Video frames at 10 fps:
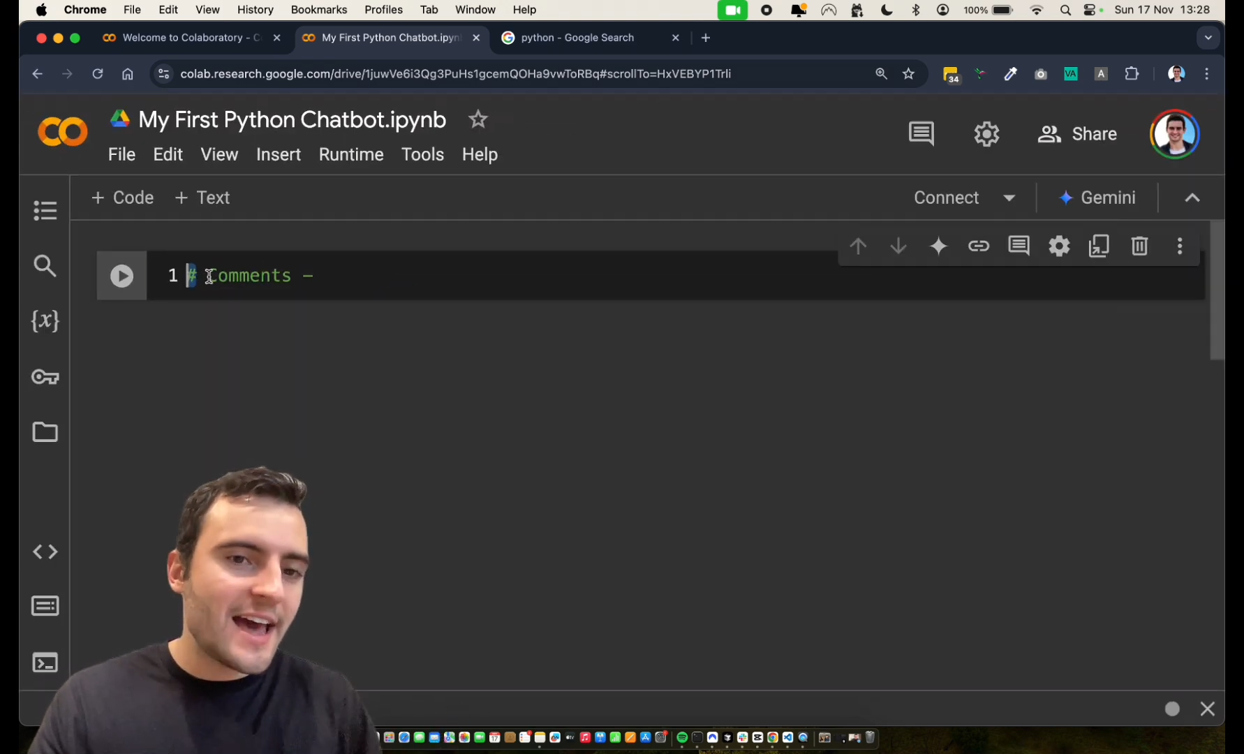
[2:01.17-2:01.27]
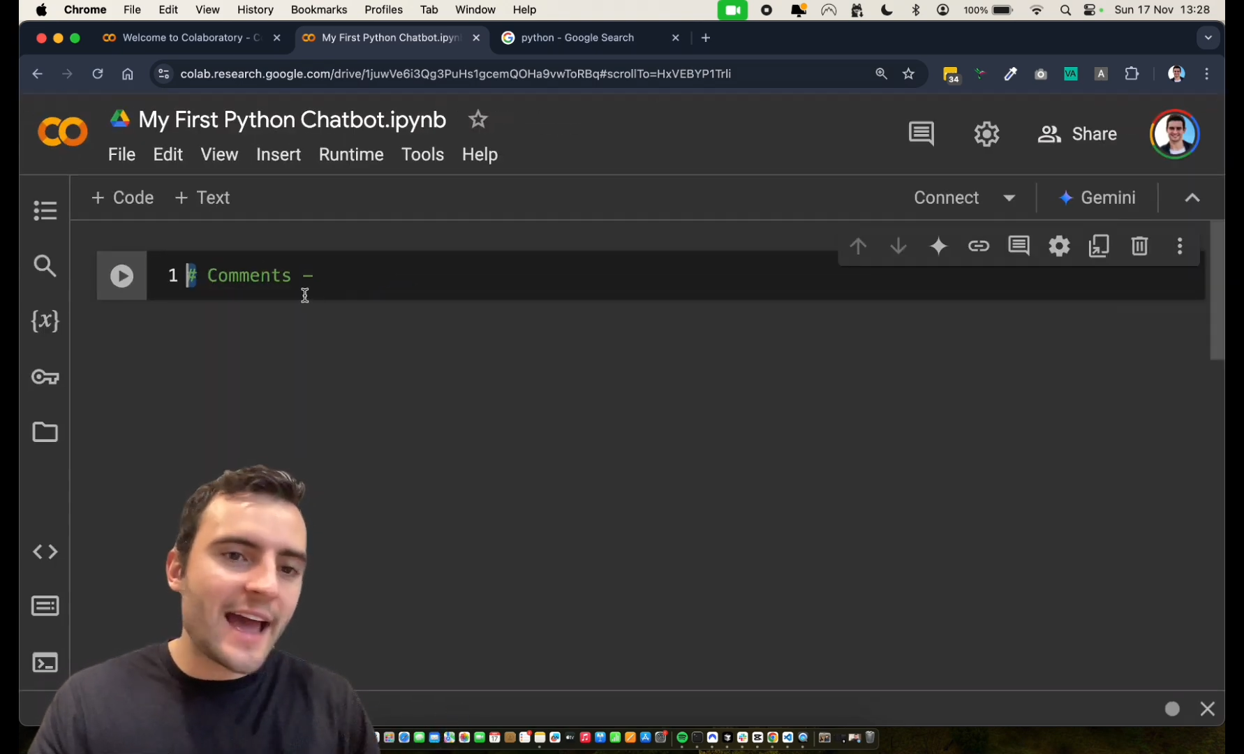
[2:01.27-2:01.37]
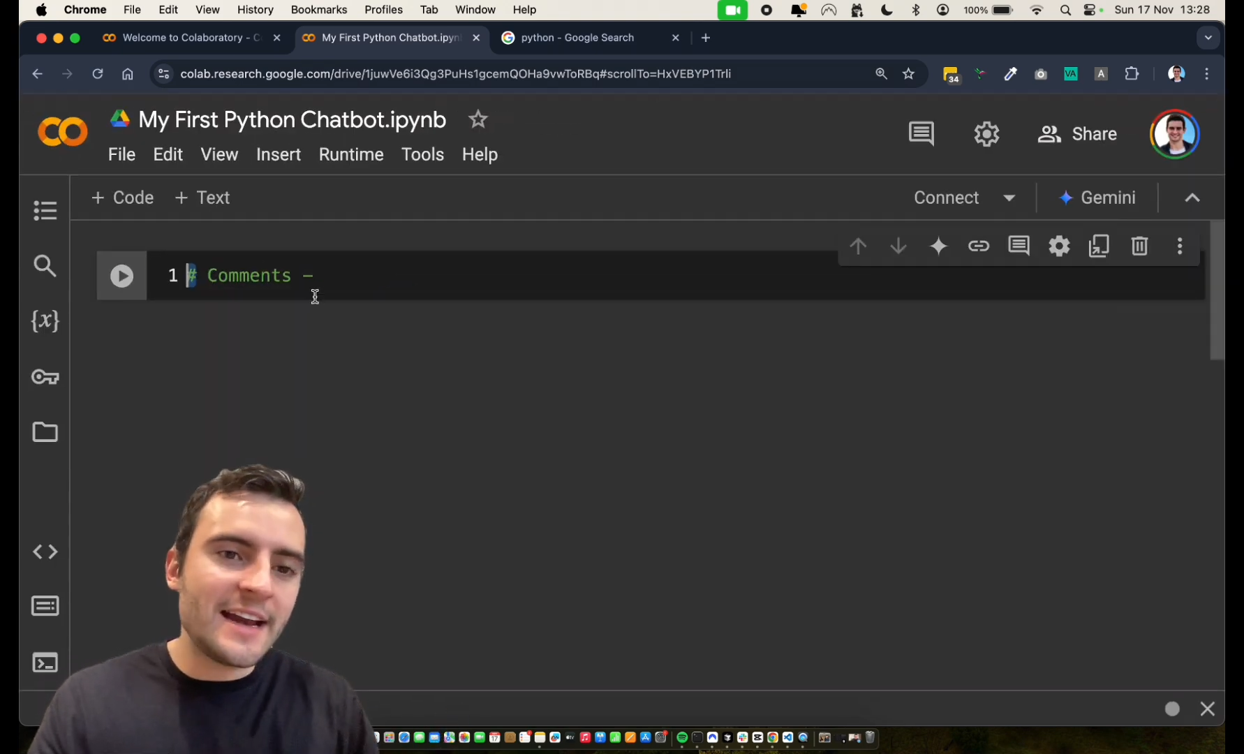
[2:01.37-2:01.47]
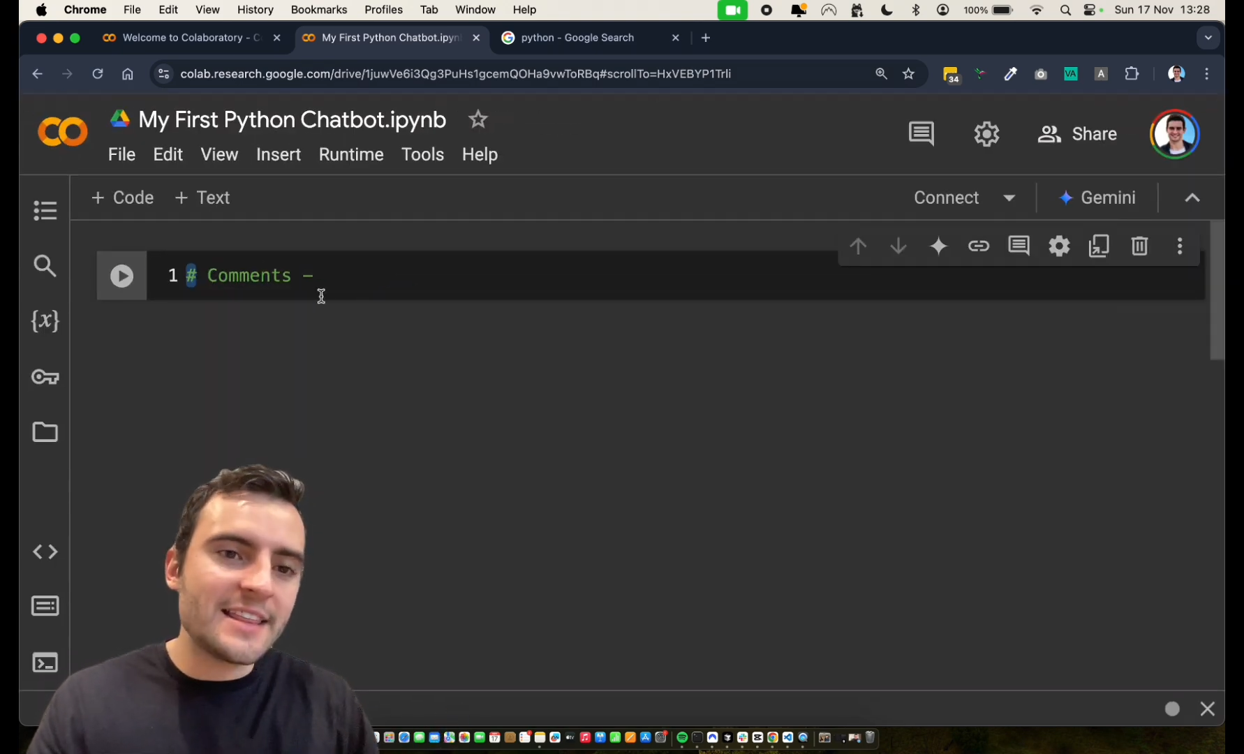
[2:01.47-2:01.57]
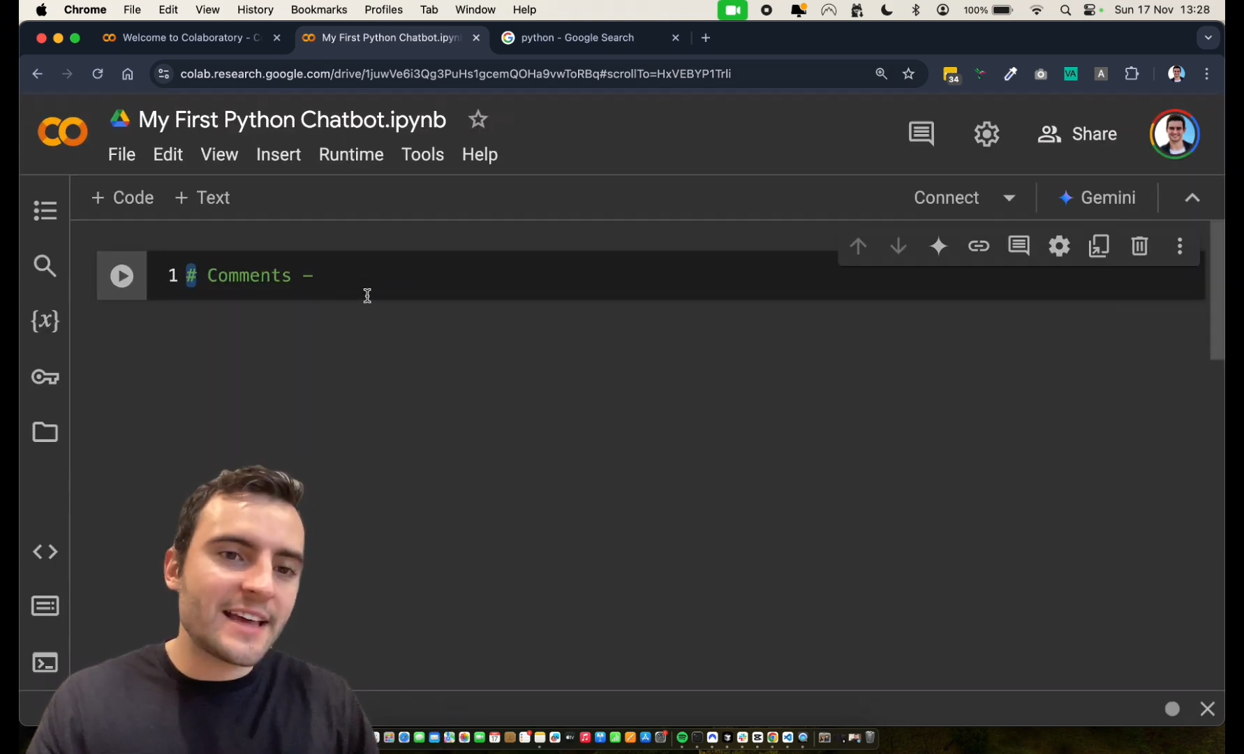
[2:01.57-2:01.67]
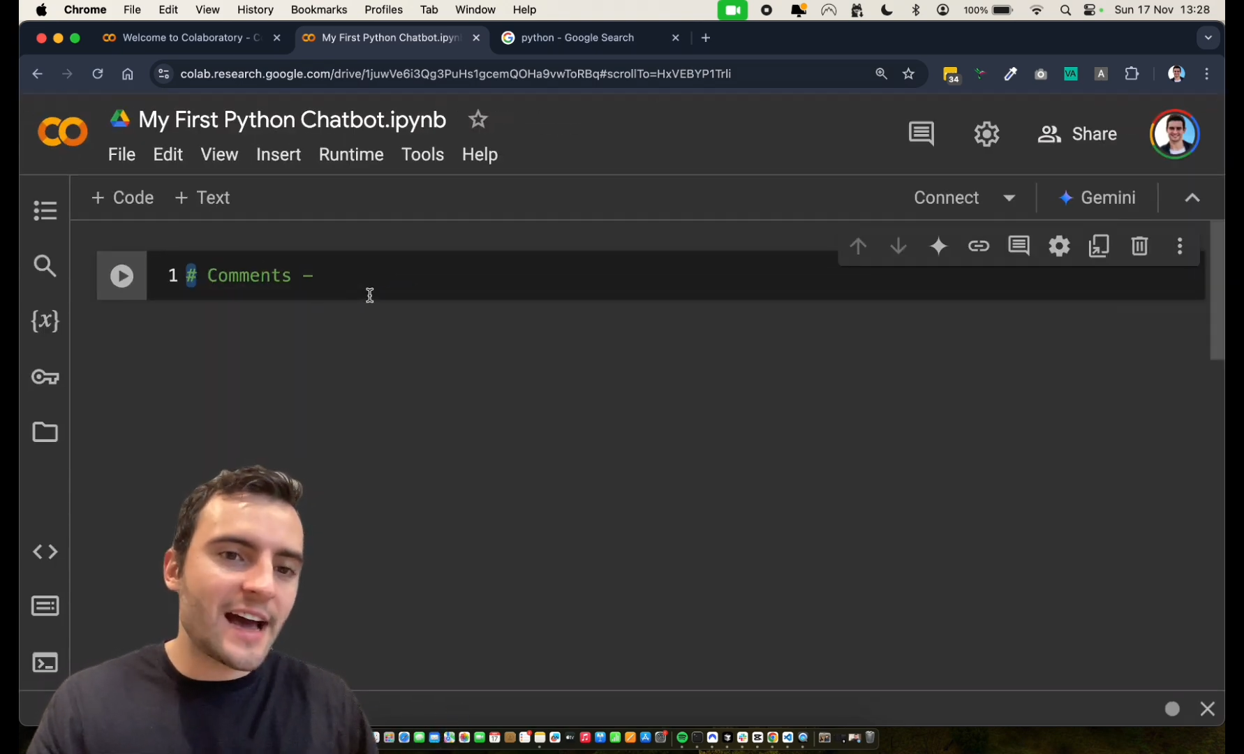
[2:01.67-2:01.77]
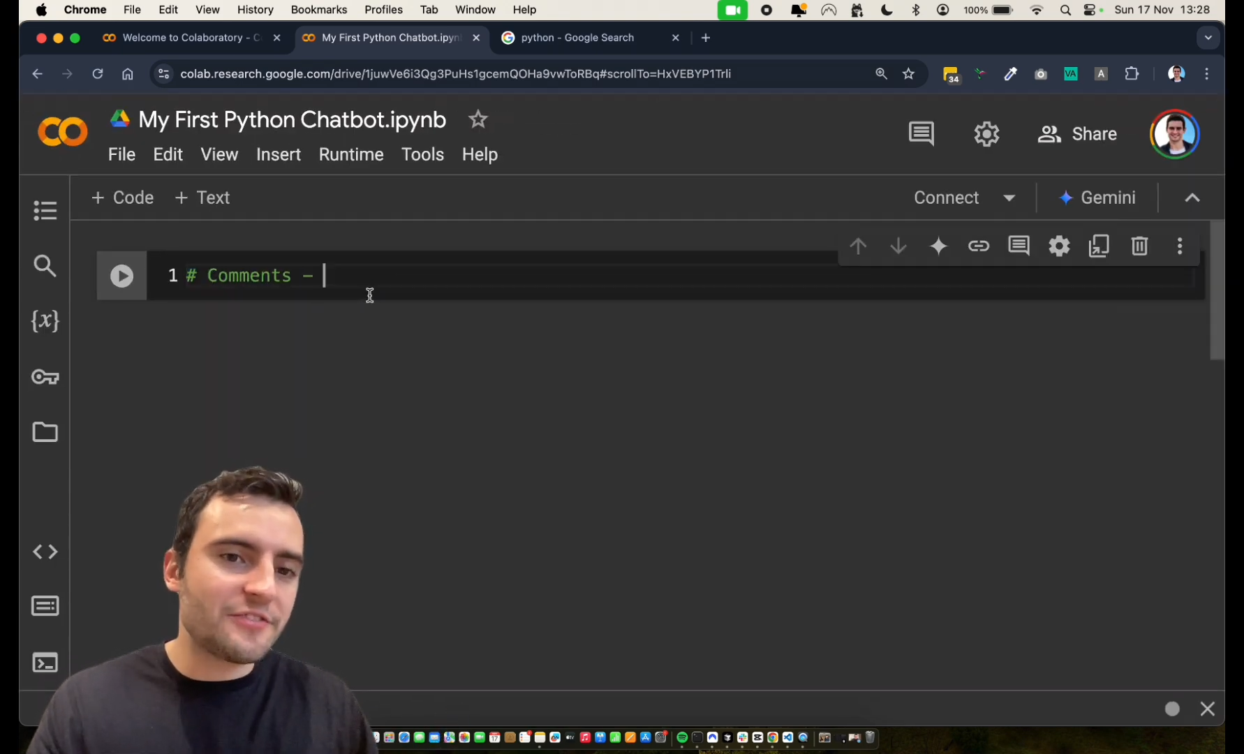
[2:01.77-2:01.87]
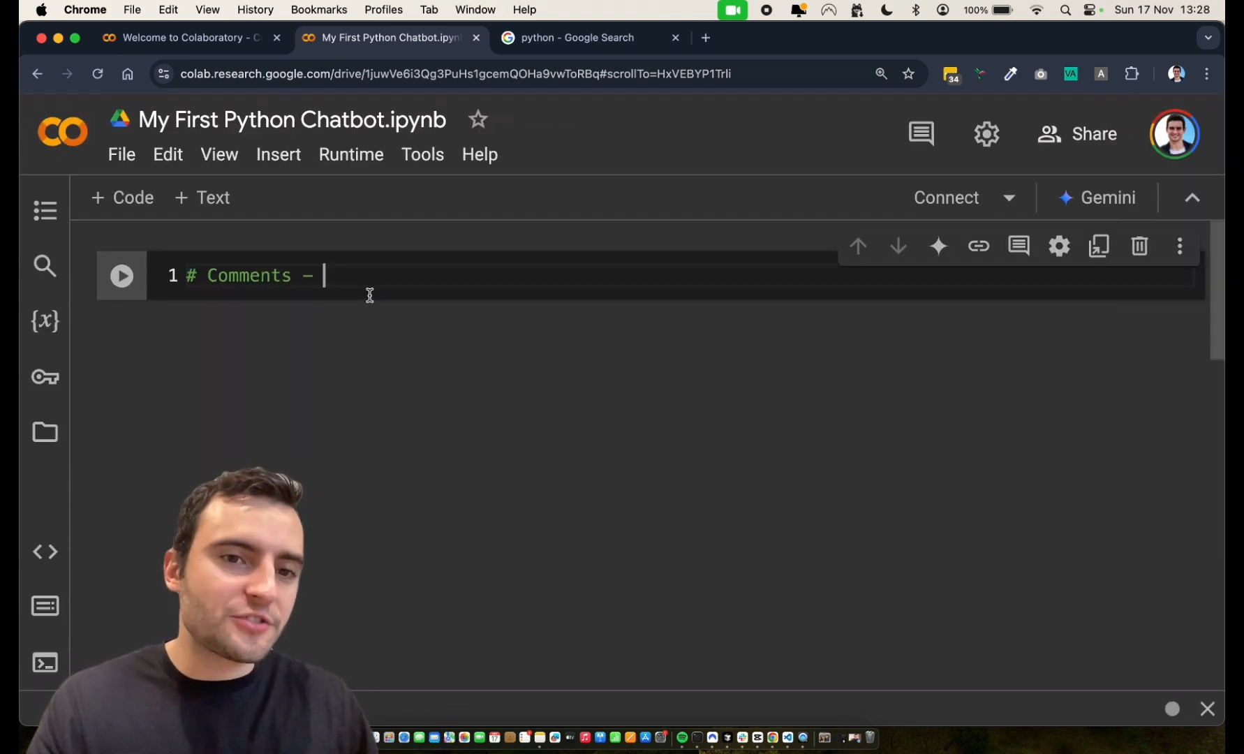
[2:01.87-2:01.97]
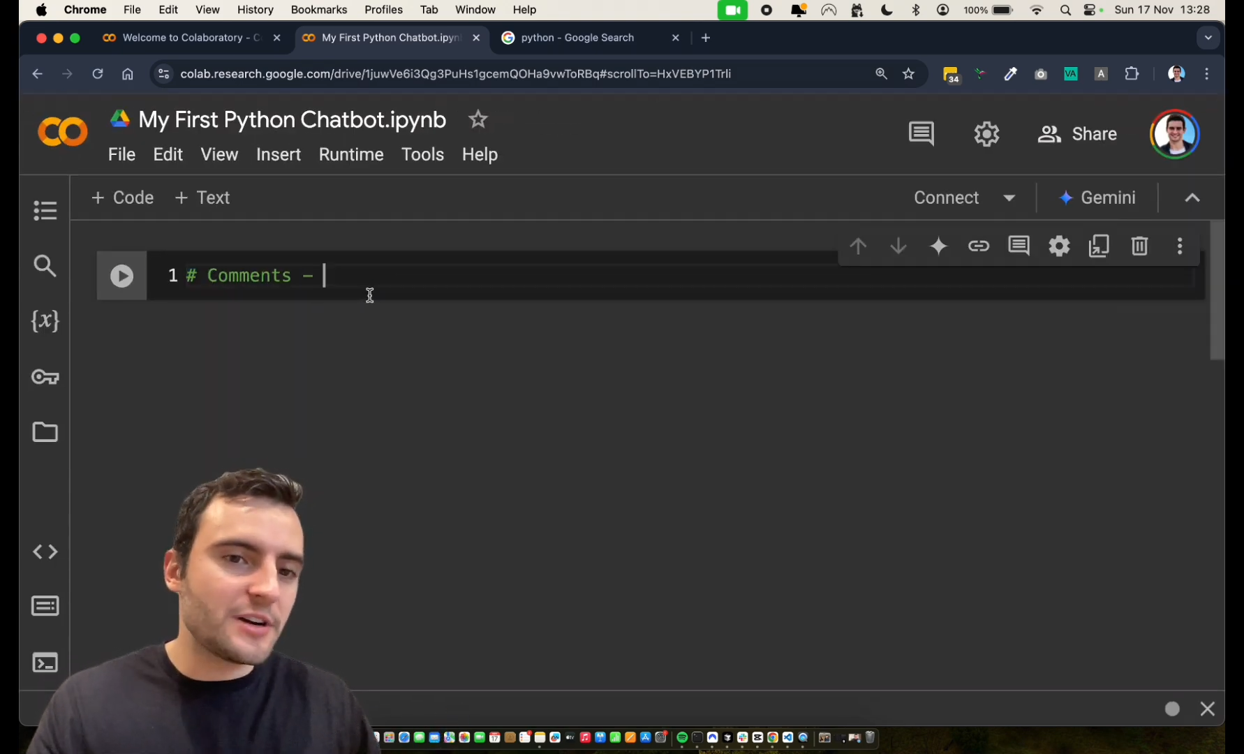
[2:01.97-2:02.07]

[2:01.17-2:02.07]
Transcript: anything after